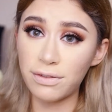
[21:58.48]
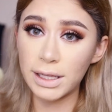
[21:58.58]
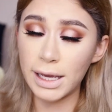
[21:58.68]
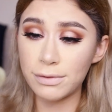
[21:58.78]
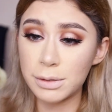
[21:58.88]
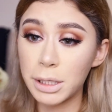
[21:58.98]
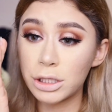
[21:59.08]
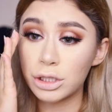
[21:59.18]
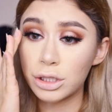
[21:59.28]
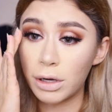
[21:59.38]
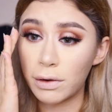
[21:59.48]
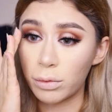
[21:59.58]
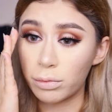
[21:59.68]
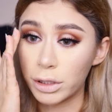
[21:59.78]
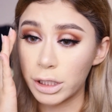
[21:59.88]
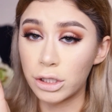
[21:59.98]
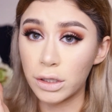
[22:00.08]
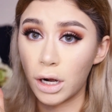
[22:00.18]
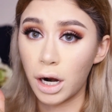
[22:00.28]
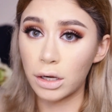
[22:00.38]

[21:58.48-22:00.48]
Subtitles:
Definitely have to make sure you have a really good